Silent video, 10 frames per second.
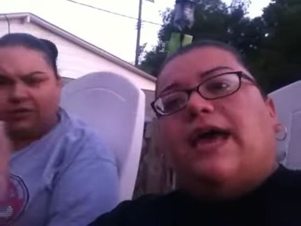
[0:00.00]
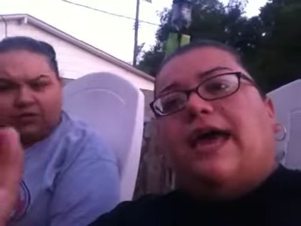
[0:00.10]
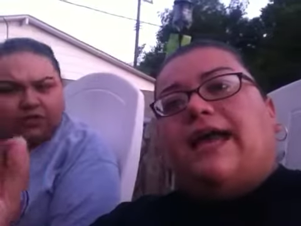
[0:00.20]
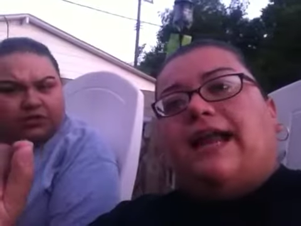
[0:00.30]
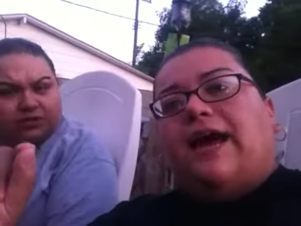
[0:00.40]

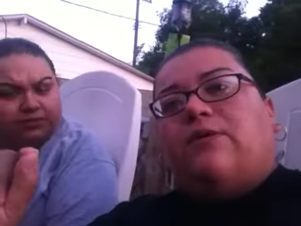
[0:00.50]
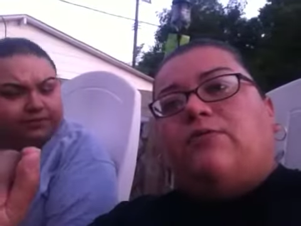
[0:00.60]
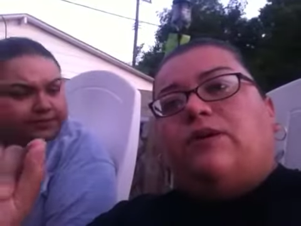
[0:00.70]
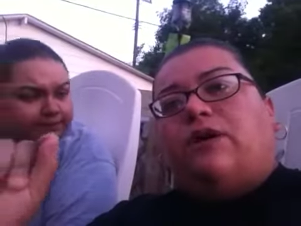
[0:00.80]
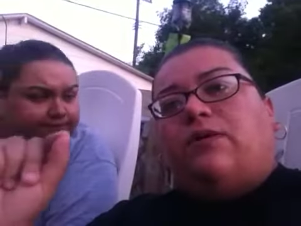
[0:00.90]
Speaker 1: and I
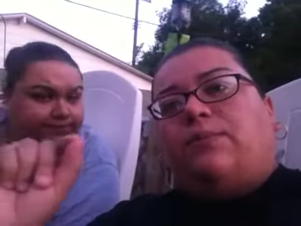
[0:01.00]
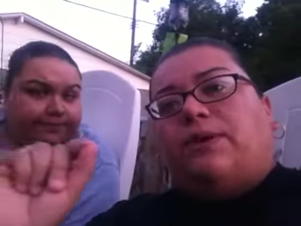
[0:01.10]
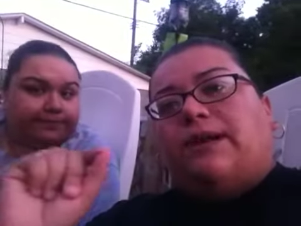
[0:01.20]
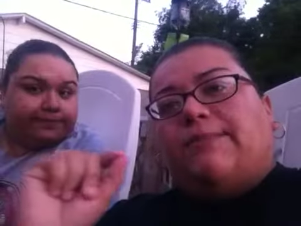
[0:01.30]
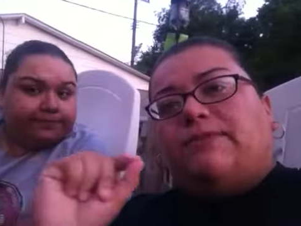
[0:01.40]
will
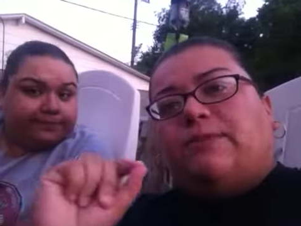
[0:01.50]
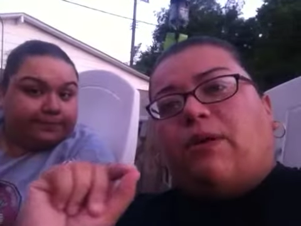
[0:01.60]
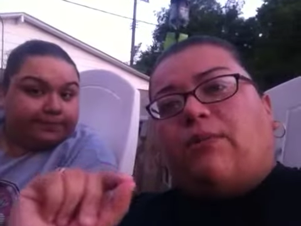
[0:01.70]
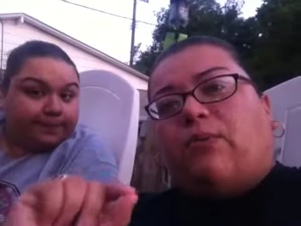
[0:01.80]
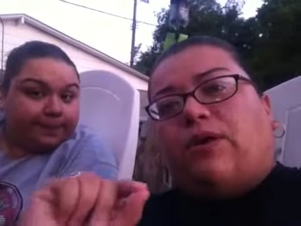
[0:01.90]
put it up
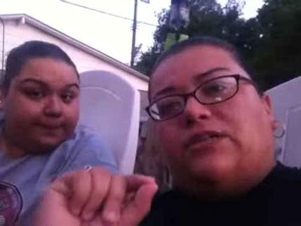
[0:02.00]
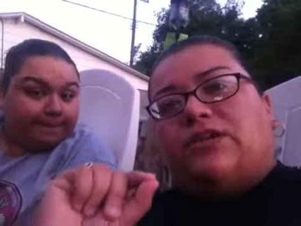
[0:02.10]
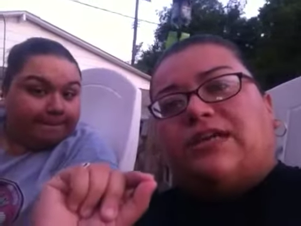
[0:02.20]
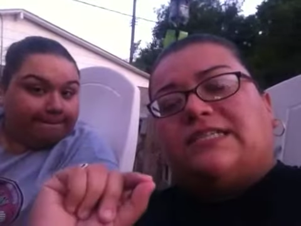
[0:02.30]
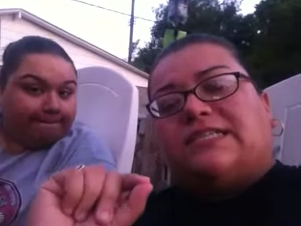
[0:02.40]
tomorrow morning so
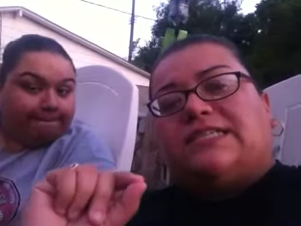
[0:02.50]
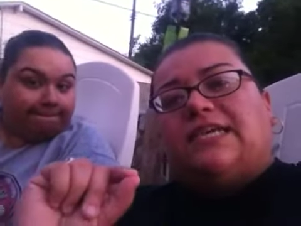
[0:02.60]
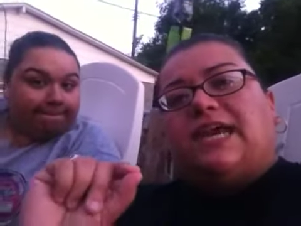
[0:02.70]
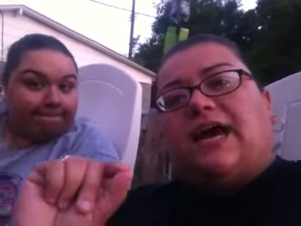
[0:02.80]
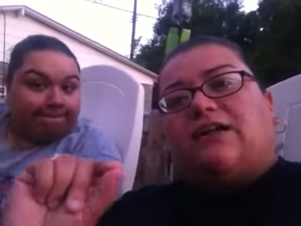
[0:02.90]
you guys can
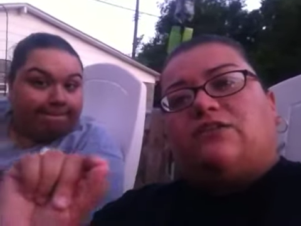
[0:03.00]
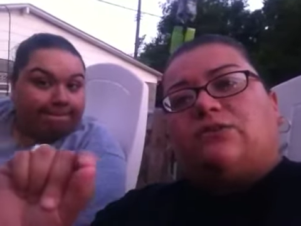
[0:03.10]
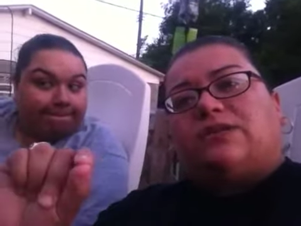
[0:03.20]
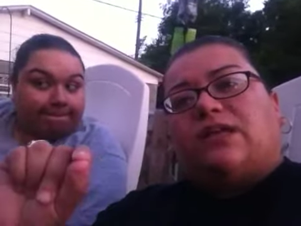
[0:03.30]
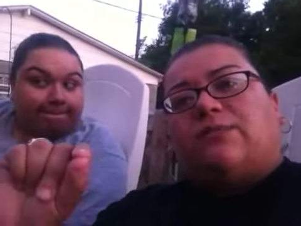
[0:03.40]
see how to do
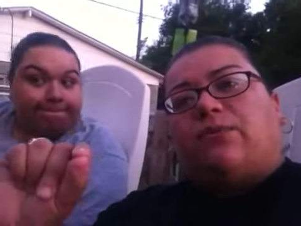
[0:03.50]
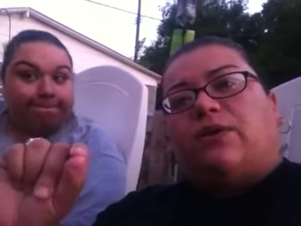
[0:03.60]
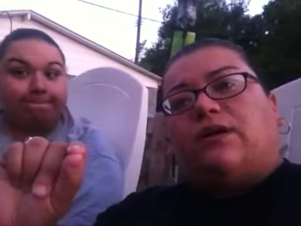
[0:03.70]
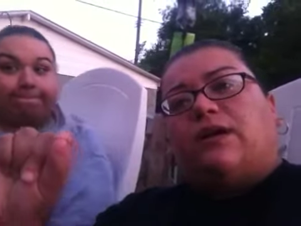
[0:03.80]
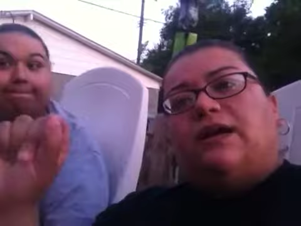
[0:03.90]
a teleport